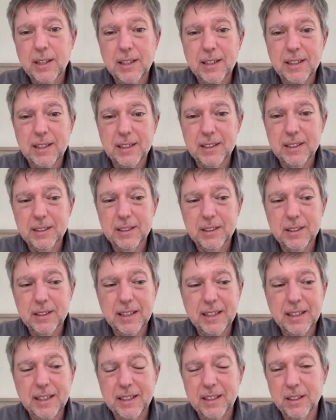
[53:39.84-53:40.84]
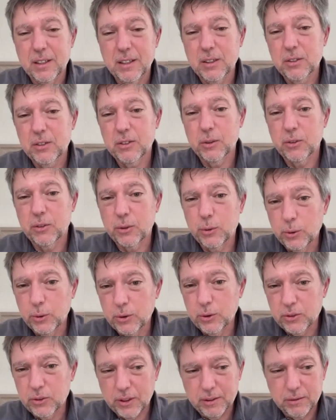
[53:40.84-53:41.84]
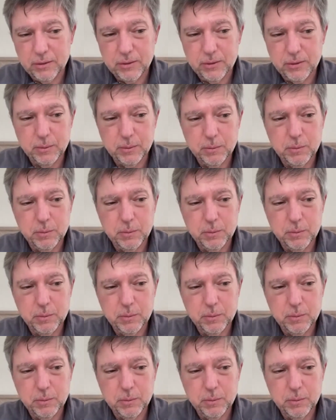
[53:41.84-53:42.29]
And so schools have